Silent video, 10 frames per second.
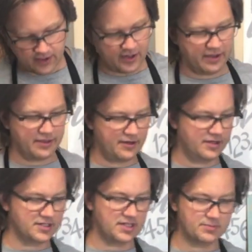All right, and then our
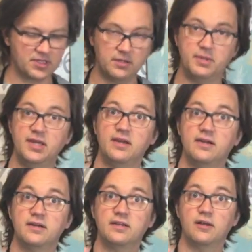next step is going to be
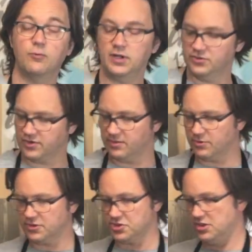a little white dry
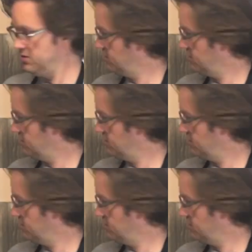brush,